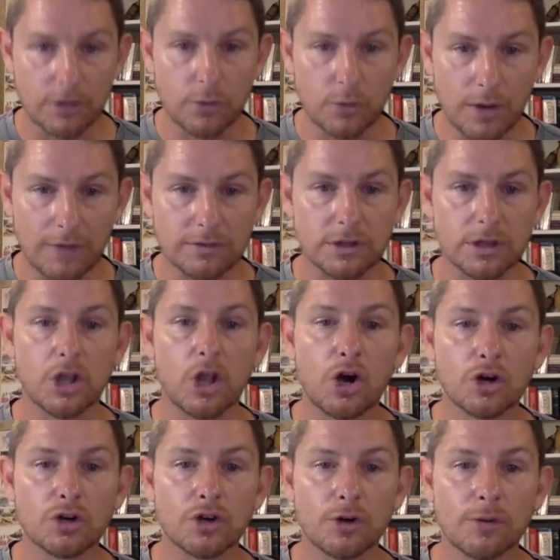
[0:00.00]
will have
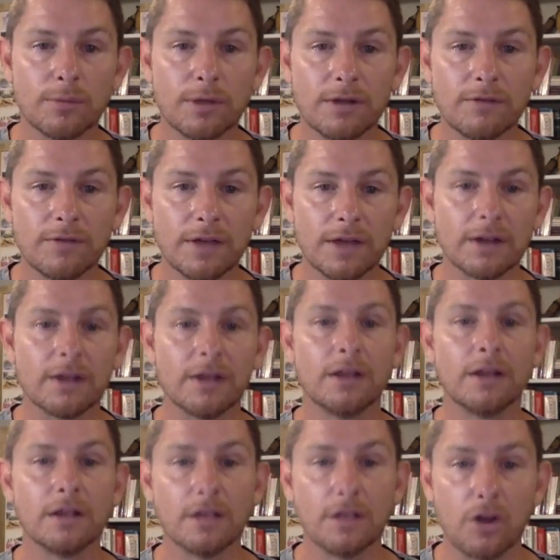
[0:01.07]
long term benefit,
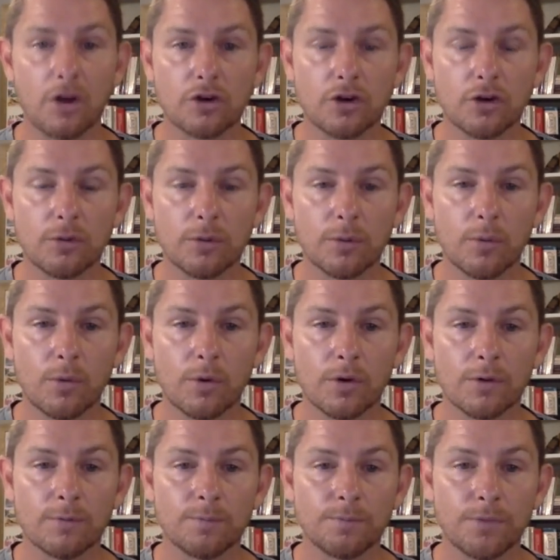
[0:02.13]
long term
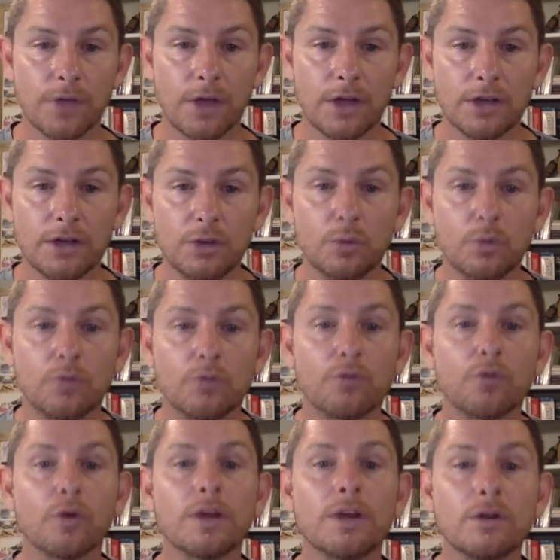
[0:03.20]
reward, you will
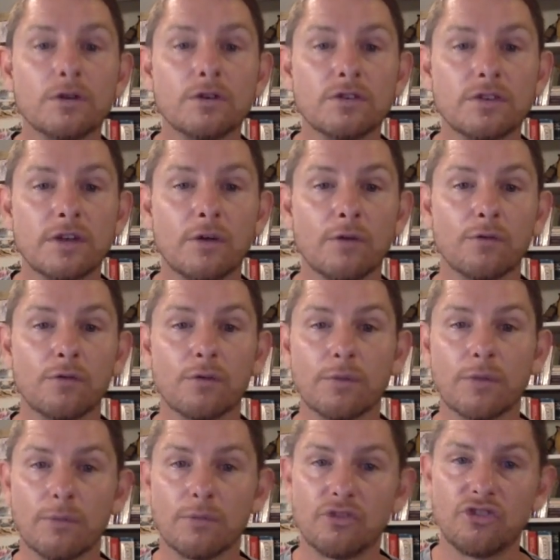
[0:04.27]
free yourself from
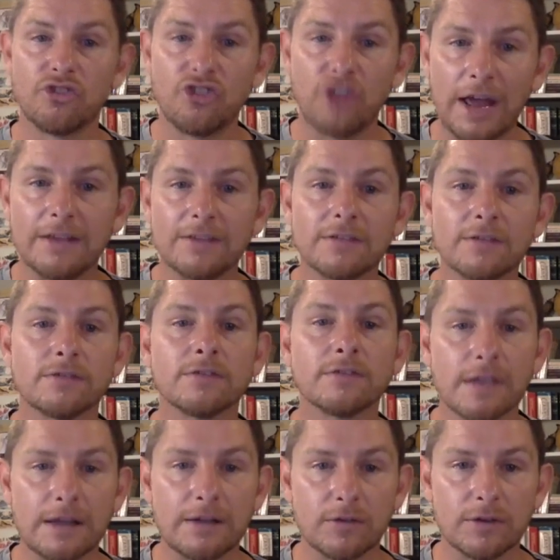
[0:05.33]
the chains of
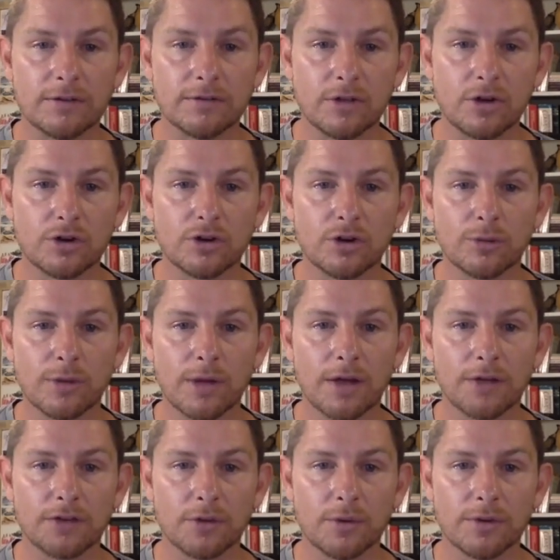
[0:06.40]
slavery of long-term
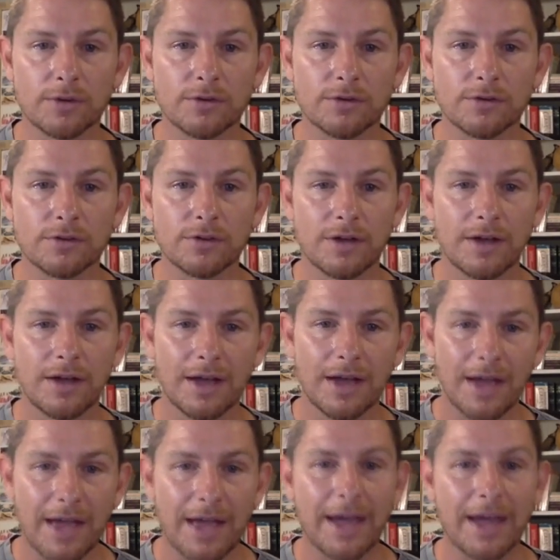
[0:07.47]
consequences
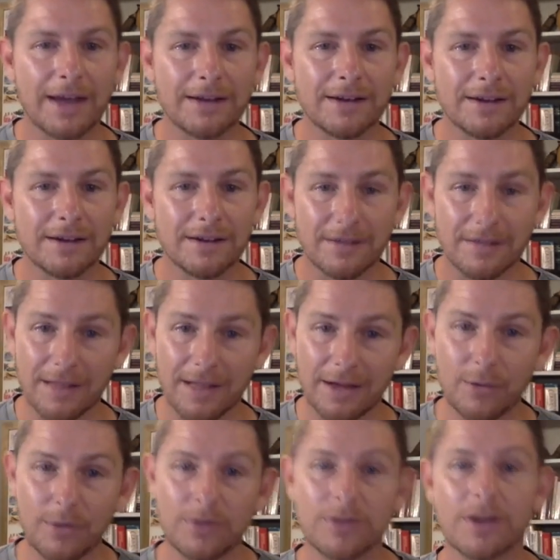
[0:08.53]
and
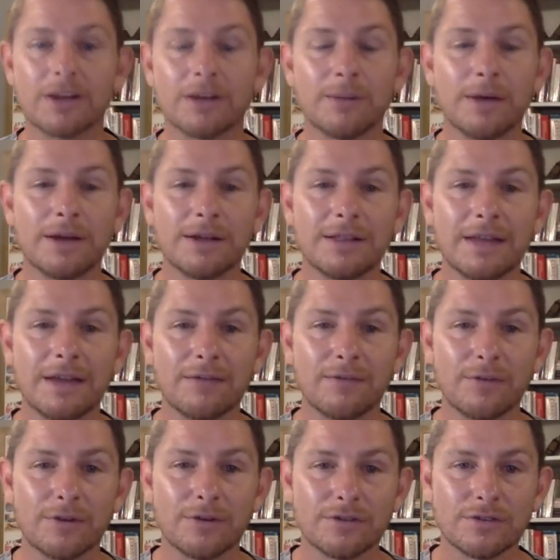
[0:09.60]
like we talked about in that
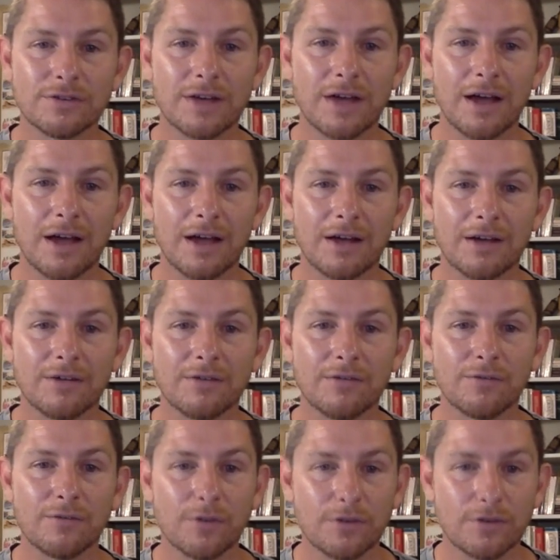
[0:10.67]
first uh,
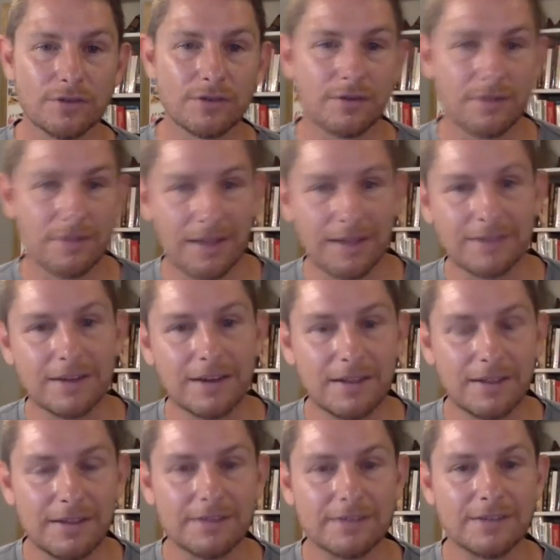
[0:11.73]
first lesson in
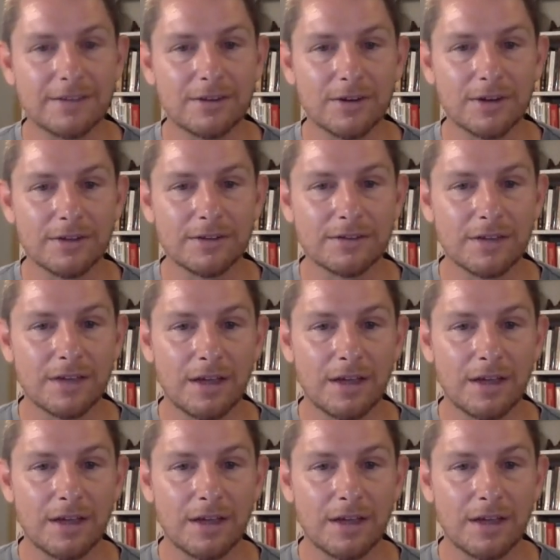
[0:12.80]
this series